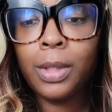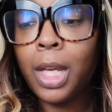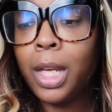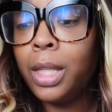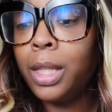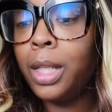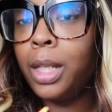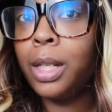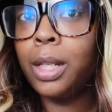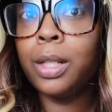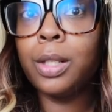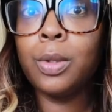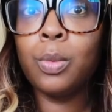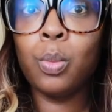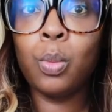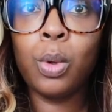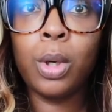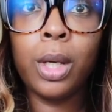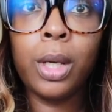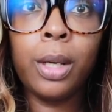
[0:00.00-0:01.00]
And then it's
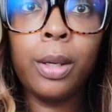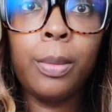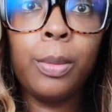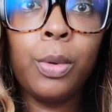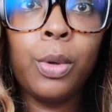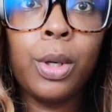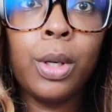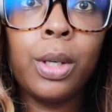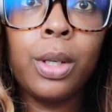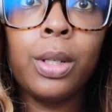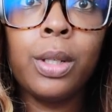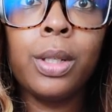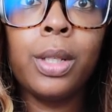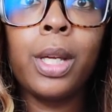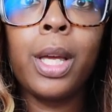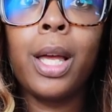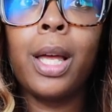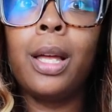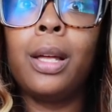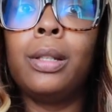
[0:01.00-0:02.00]
one more.
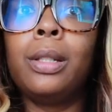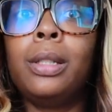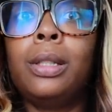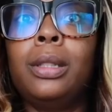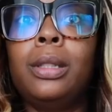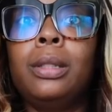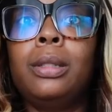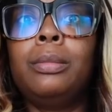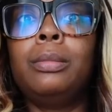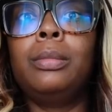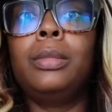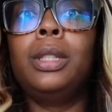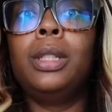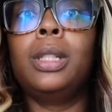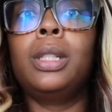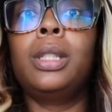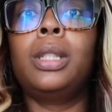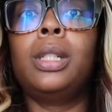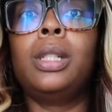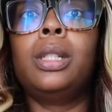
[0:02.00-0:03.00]
Y'all,
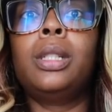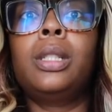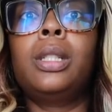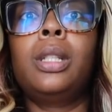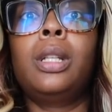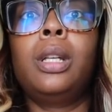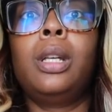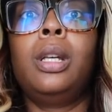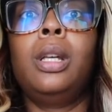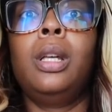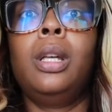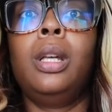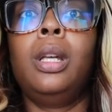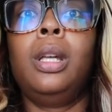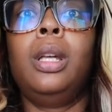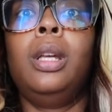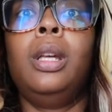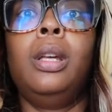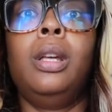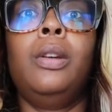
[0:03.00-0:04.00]
look at this.
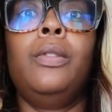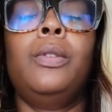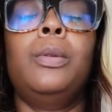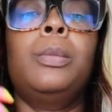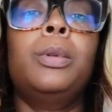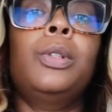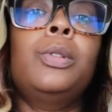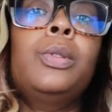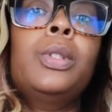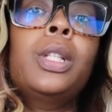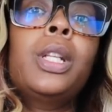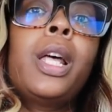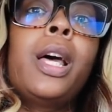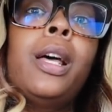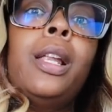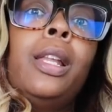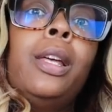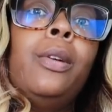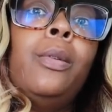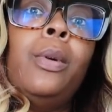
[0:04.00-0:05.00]
From losing
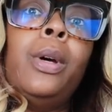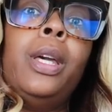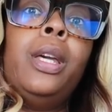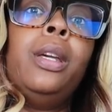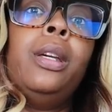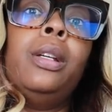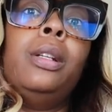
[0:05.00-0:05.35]
all that weight.